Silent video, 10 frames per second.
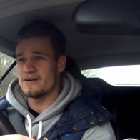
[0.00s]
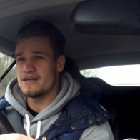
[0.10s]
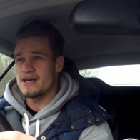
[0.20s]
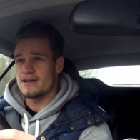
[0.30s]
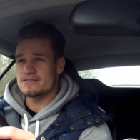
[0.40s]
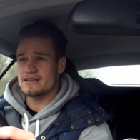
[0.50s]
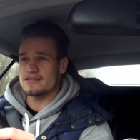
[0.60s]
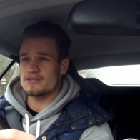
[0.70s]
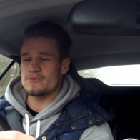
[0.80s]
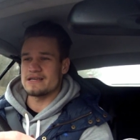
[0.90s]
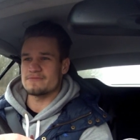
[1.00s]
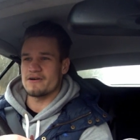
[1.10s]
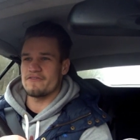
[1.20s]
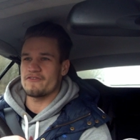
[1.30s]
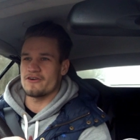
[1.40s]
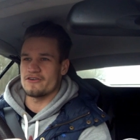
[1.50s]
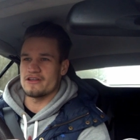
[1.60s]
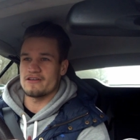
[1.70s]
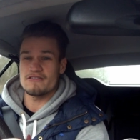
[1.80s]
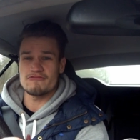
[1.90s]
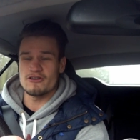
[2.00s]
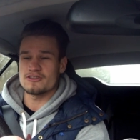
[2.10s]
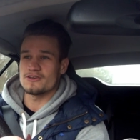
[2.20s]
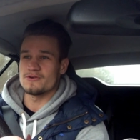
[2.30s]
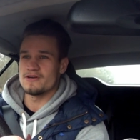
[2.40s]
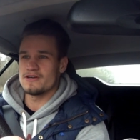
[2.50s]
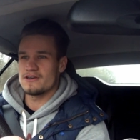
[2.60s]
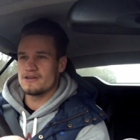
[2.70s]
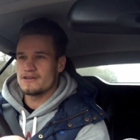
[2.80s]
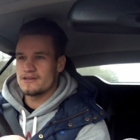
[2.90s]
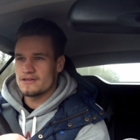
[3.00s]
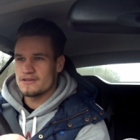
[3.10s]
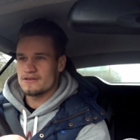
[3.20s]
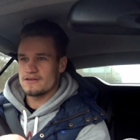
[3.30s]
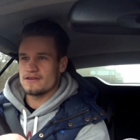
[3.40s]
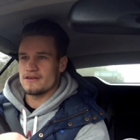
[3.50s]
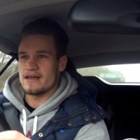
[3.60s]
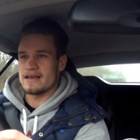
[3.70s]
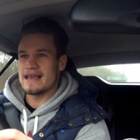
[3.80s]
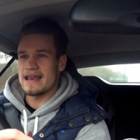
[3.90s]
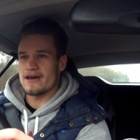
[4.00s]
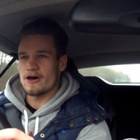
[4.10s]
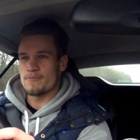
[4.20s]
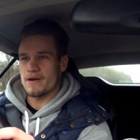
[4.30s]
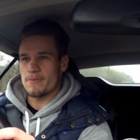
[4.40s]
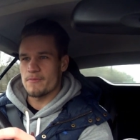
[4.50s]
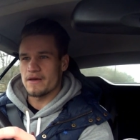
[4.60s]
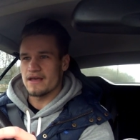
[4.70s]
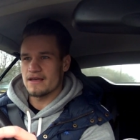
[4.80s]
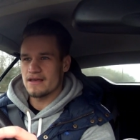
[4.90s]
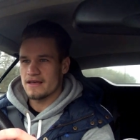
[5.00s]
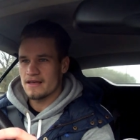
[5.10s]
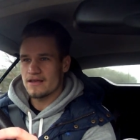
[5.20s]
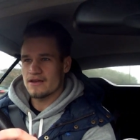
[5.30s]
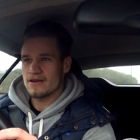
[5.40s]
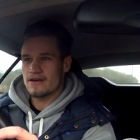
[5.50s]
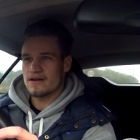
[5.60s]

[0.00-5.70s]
I'm just going to squeeze my foot on the throttle and let it open up a bit.